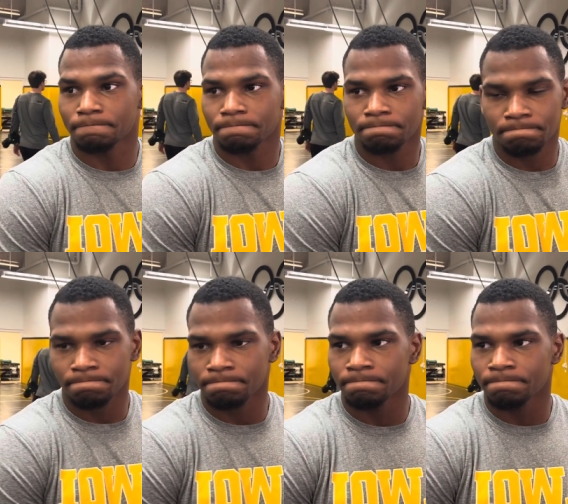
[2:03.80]
working
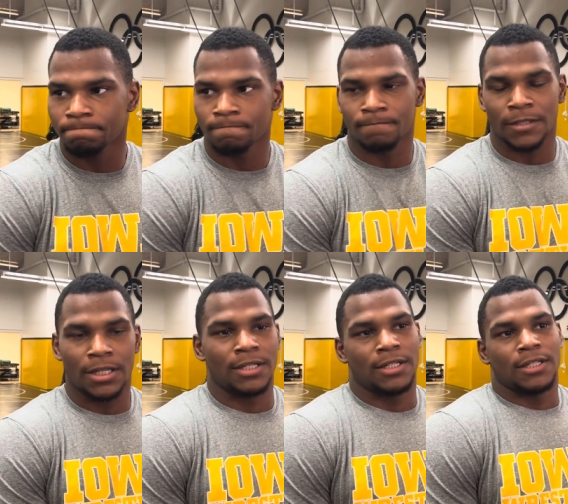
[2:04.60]
out here.
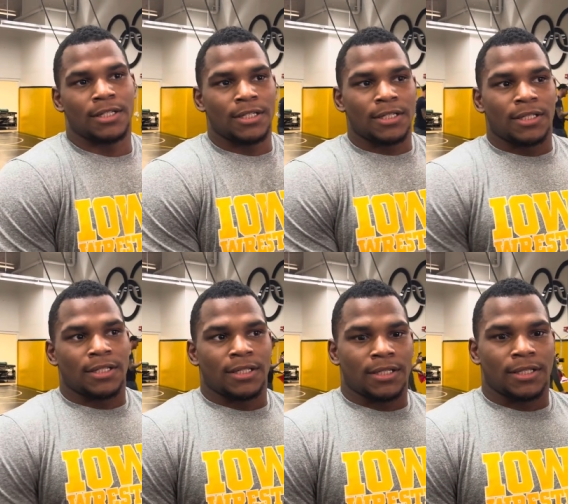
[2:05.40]
Um,
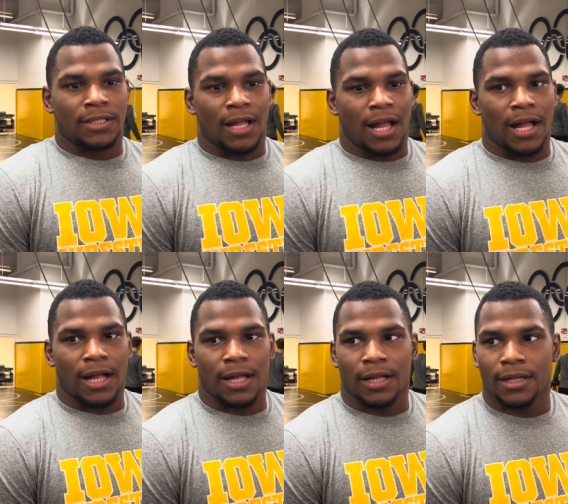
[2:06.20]
you've
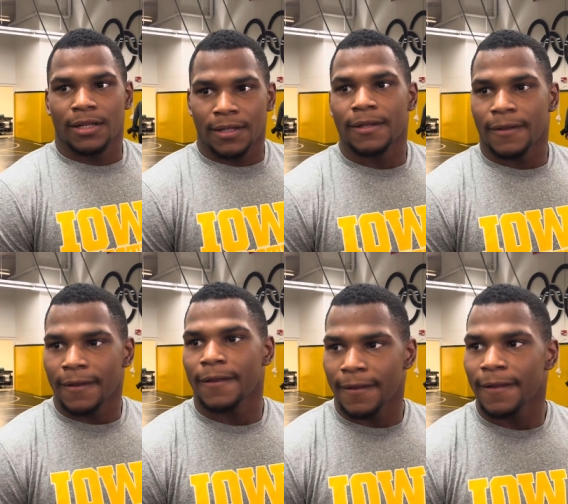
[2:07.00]
been at a high level
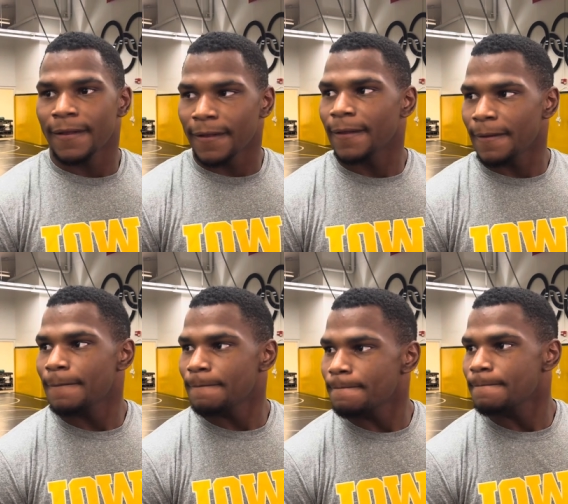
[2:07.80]
anyway, but
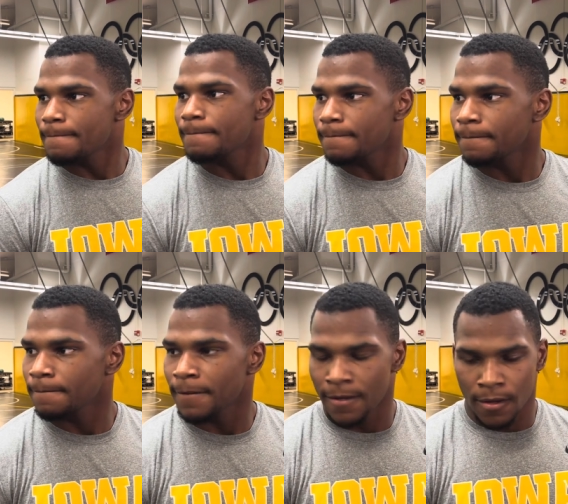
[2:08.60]
there's got to be
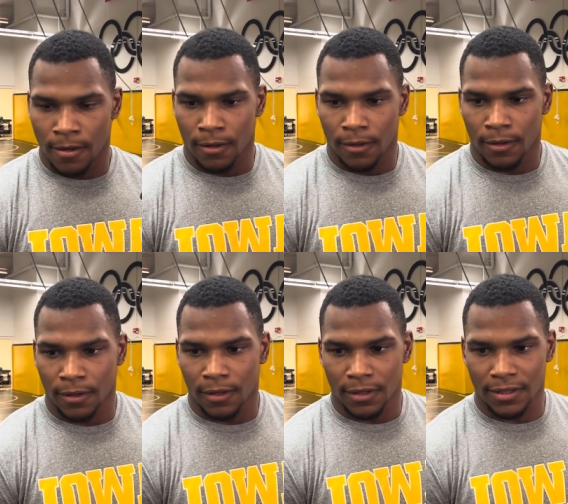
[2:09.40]
some type of
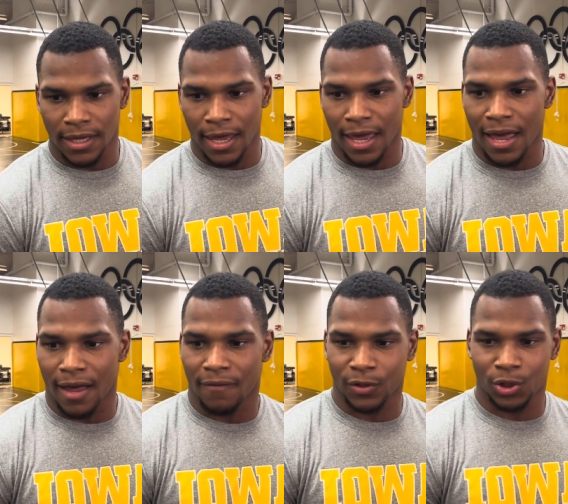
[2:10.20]

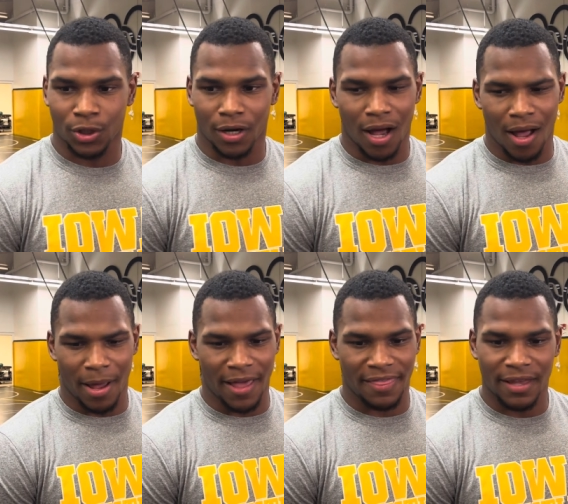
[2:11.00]
yeah for sure
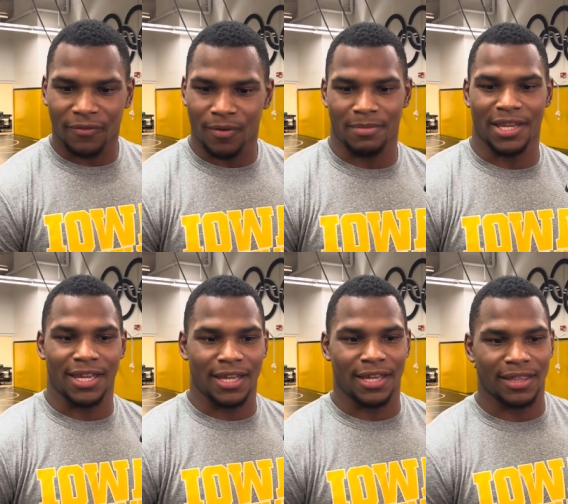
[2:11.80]
um, i think for
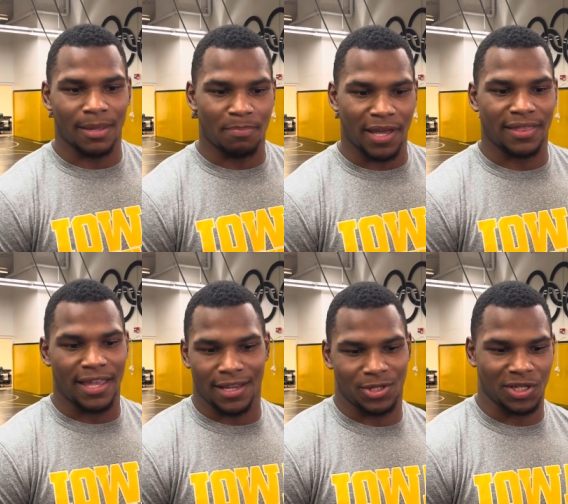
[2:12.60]
me the big
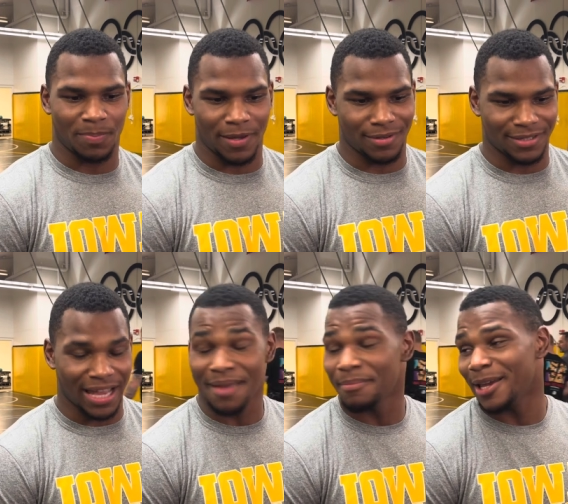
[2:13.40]
thing has just been
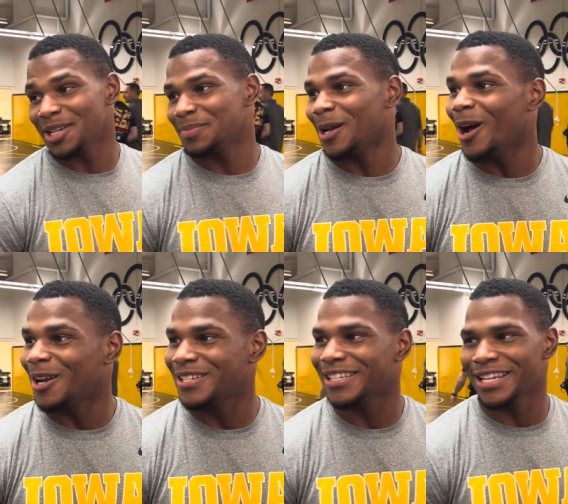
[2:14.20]
time management
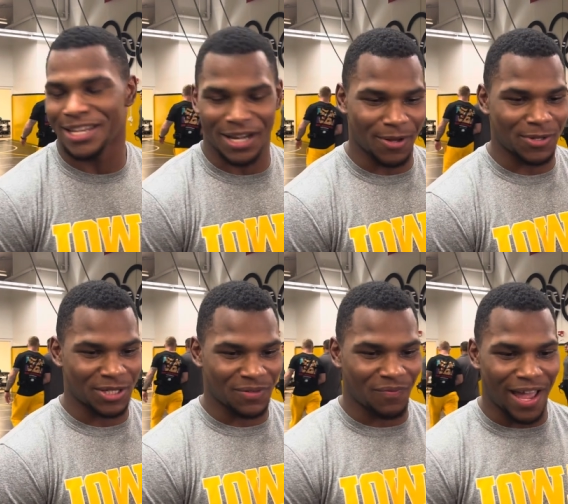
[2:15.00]
honestly you know mm -hmm.
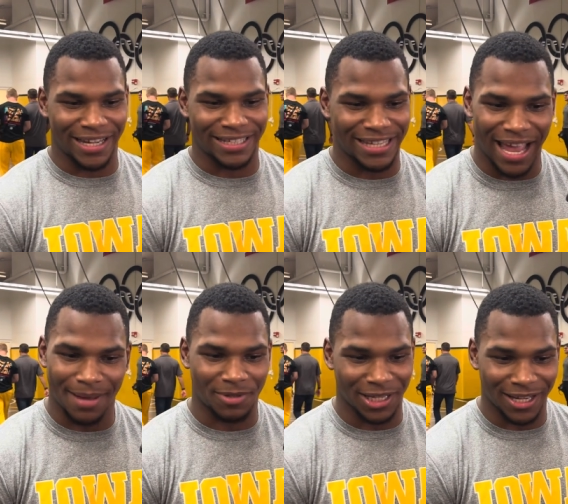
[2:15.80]
just finding
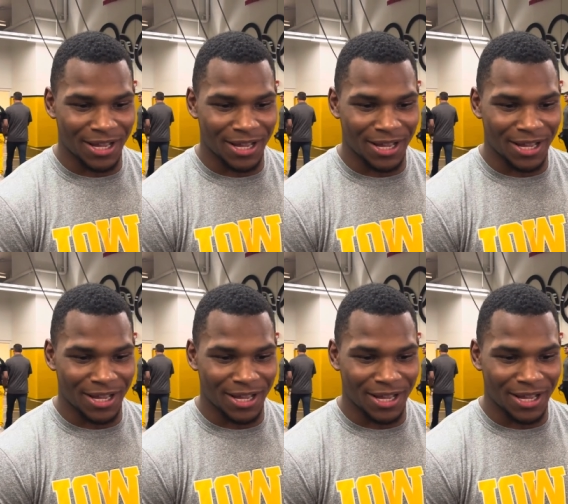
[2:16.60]
time to